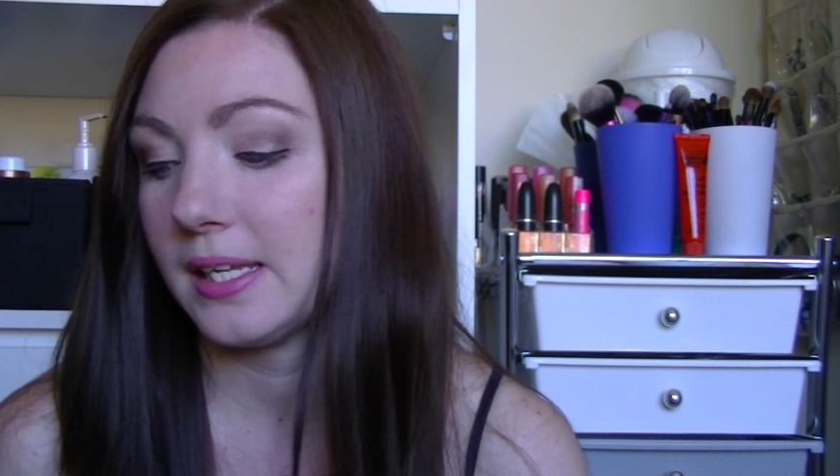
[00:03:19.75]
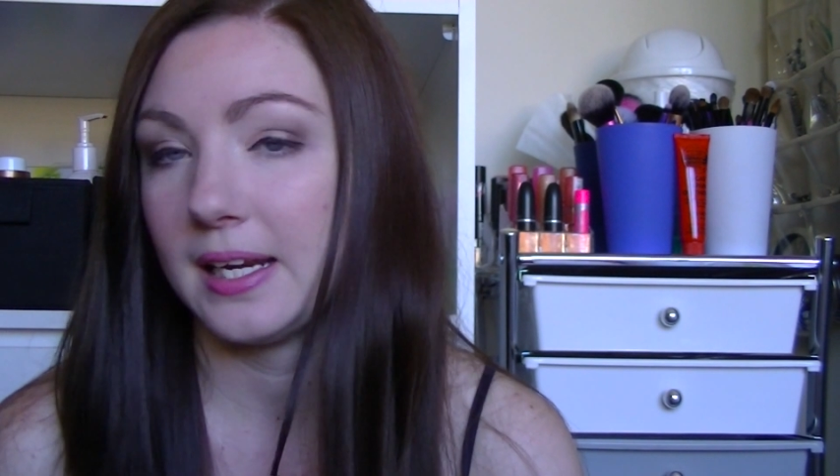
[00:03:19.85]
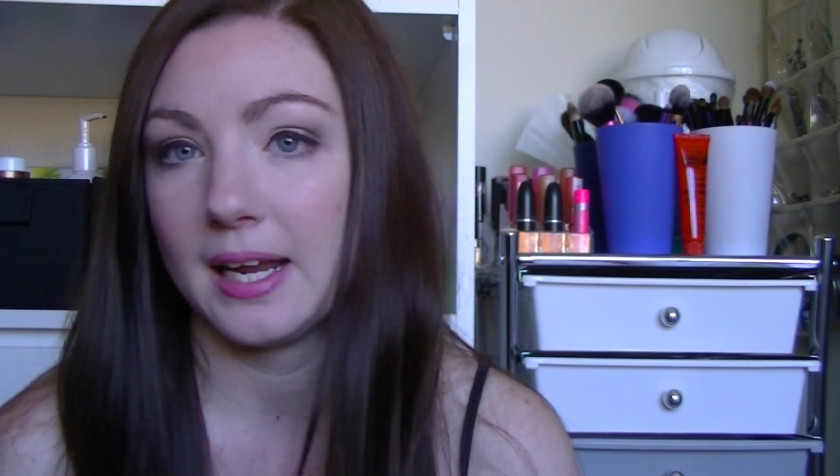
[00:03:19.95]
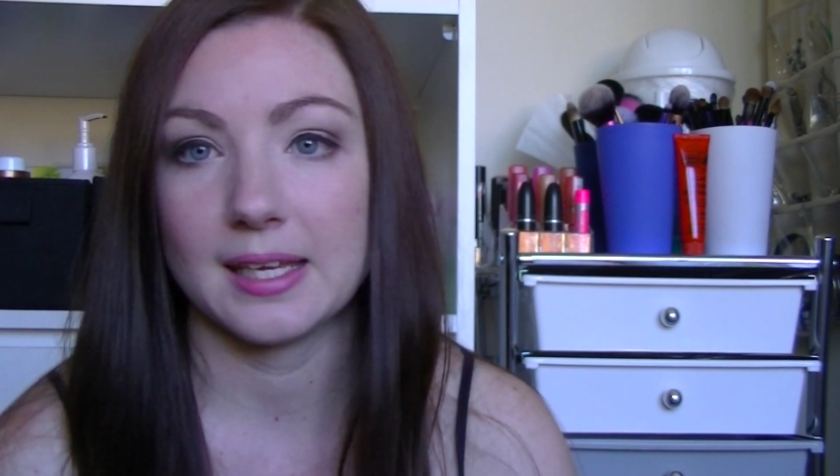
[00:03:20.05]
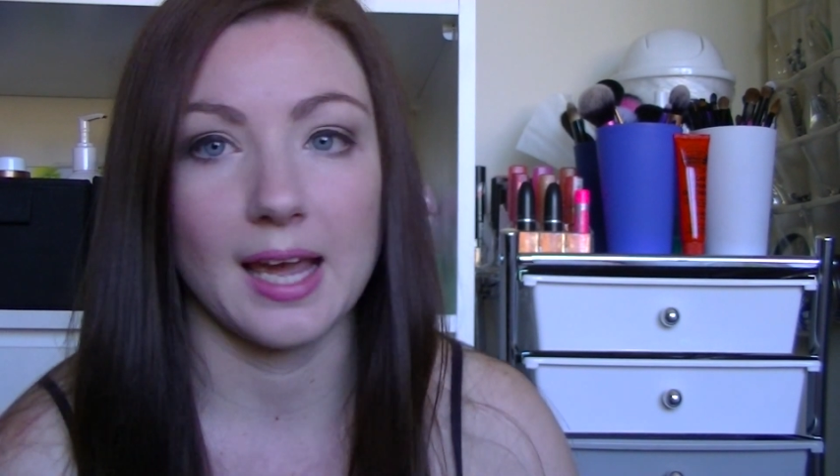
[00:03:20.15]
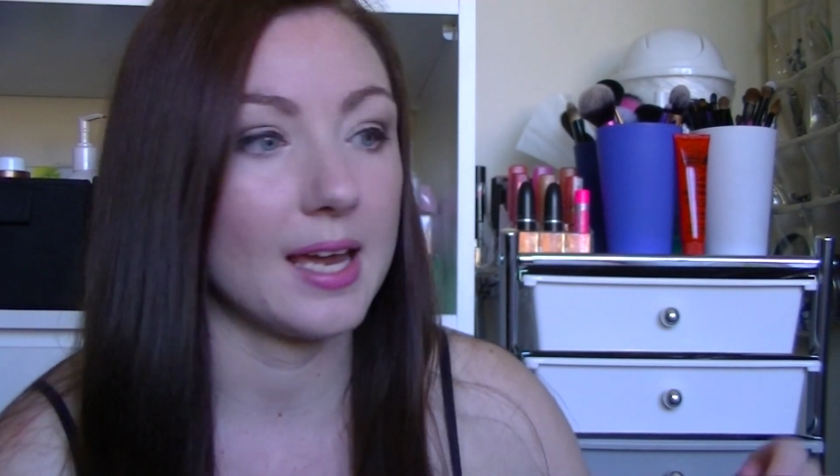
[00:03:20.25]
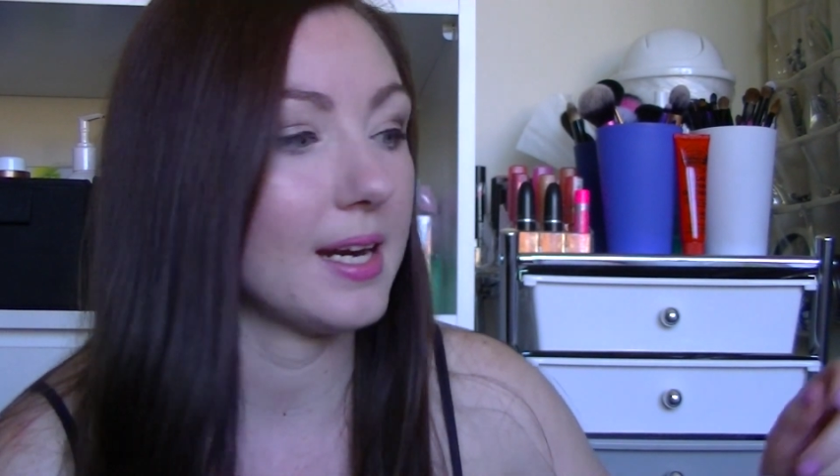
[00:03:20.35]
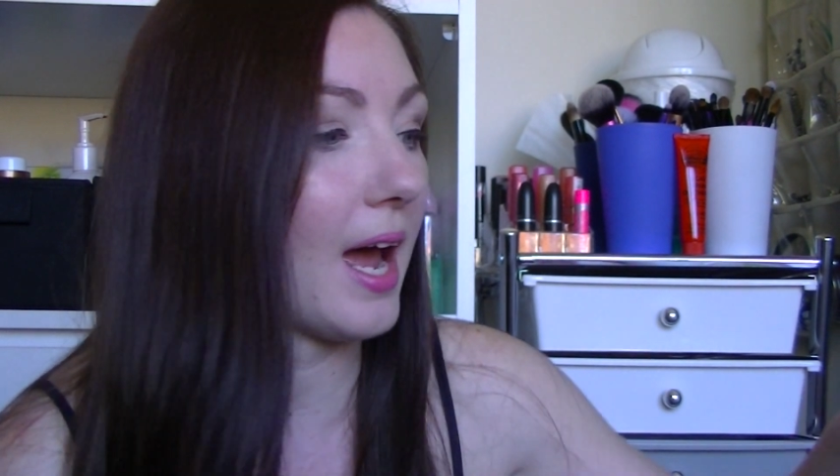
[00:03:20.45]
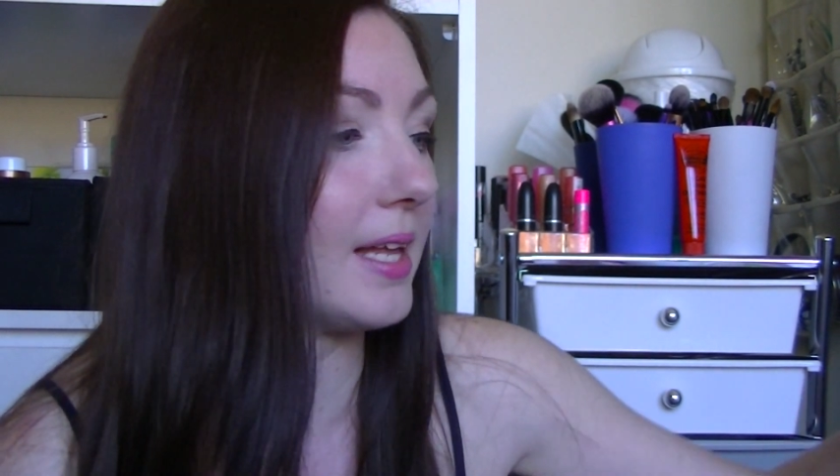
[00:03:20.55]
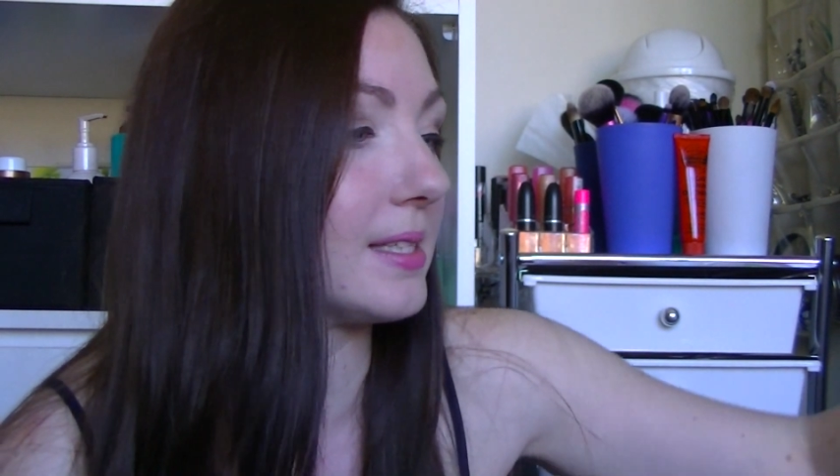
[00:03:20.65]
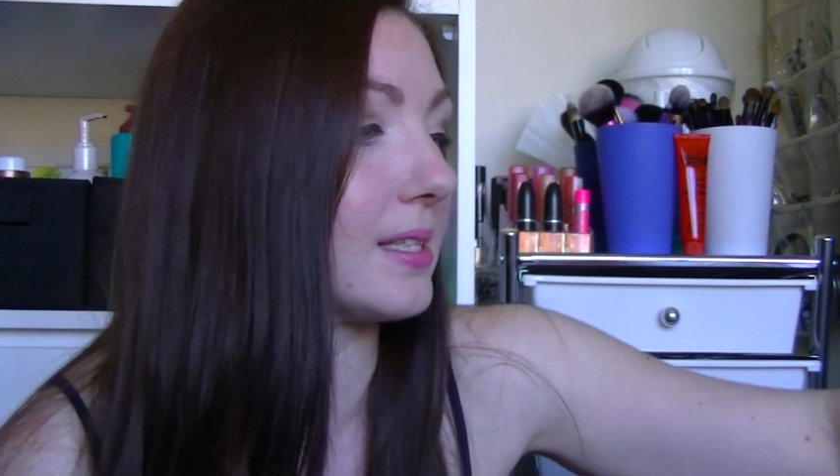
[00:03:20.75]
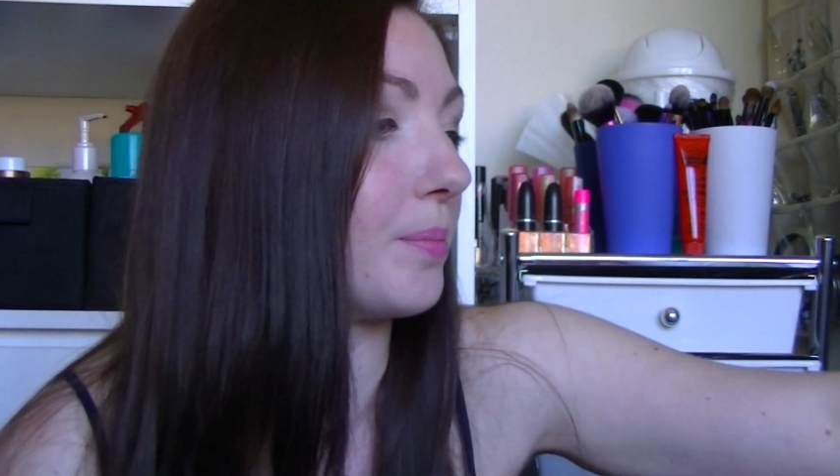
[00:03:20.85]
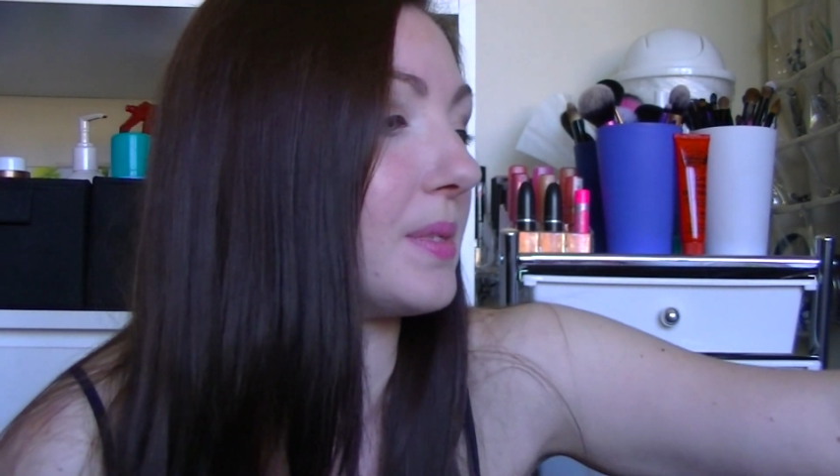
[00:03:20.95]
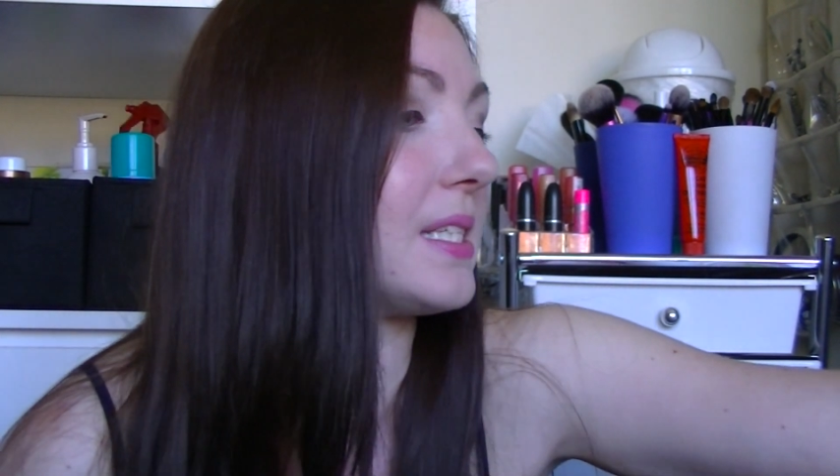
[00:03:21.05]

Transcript: it again at some